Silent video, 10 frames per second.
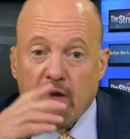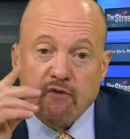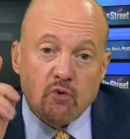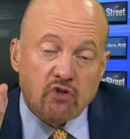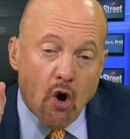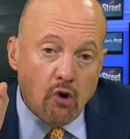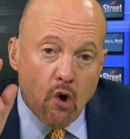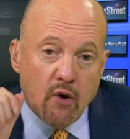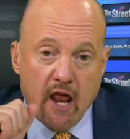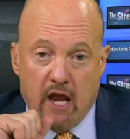But if you don't
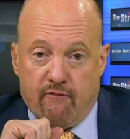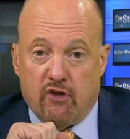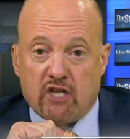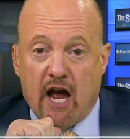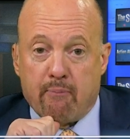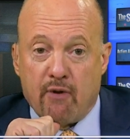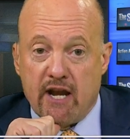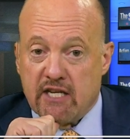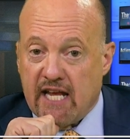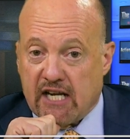own any of the
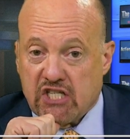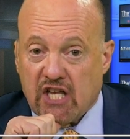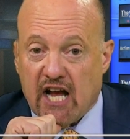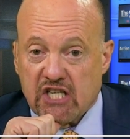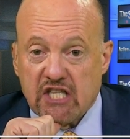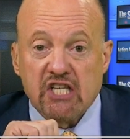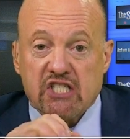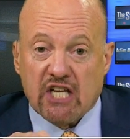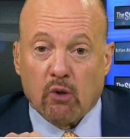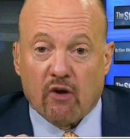top-rated tech stocks, these
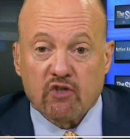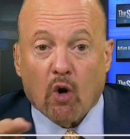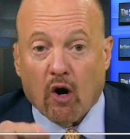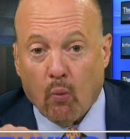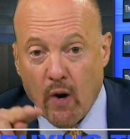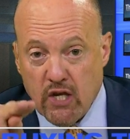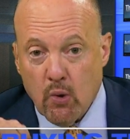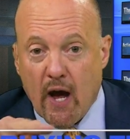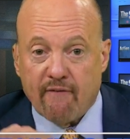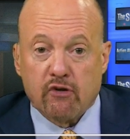sell-offs are when you
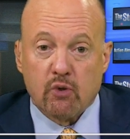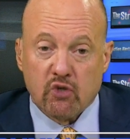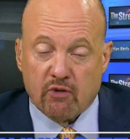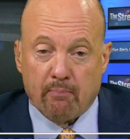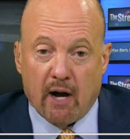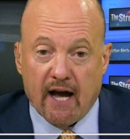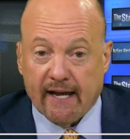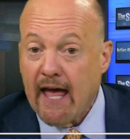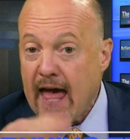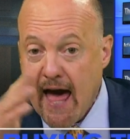have to do some buying.
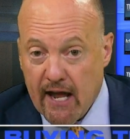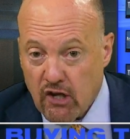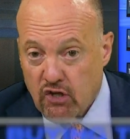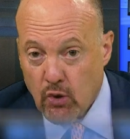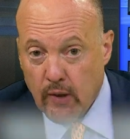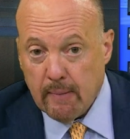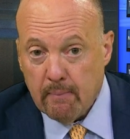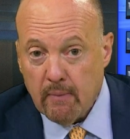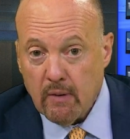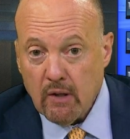How do you do it?
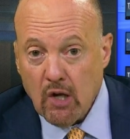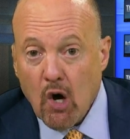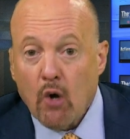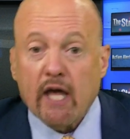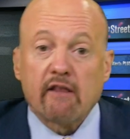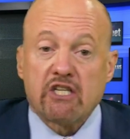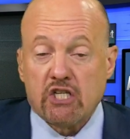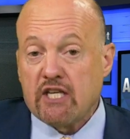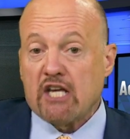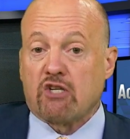Okay, let's
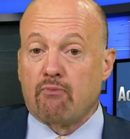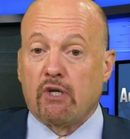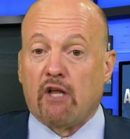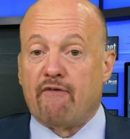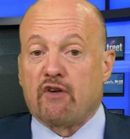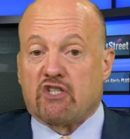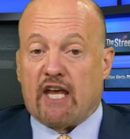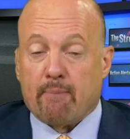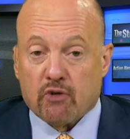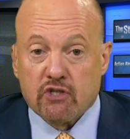just take some real-life
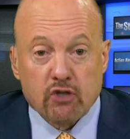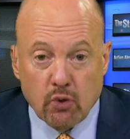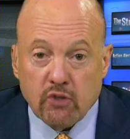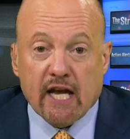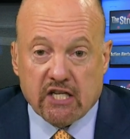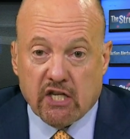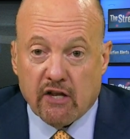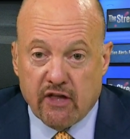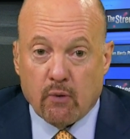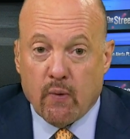examples. The two techs that I
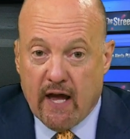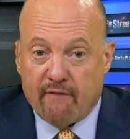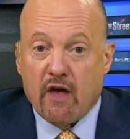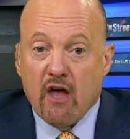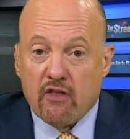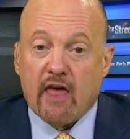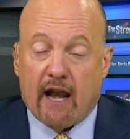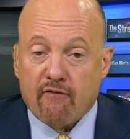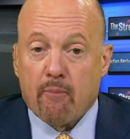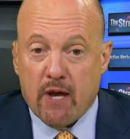think we have that
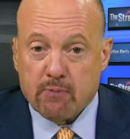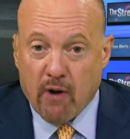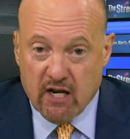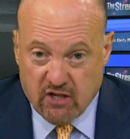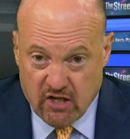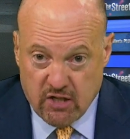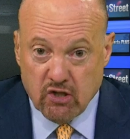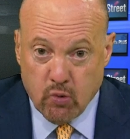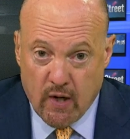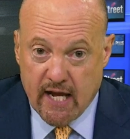have the best prospects in
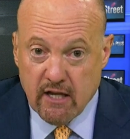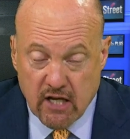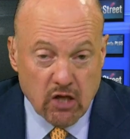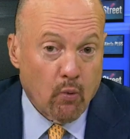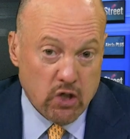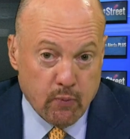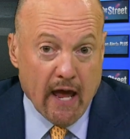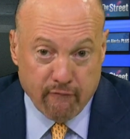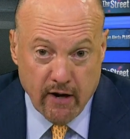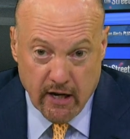2018, the ones we
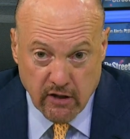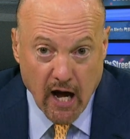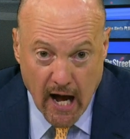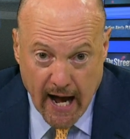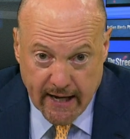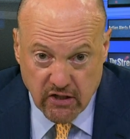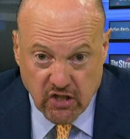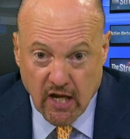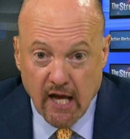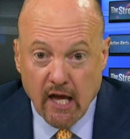have rated the highest,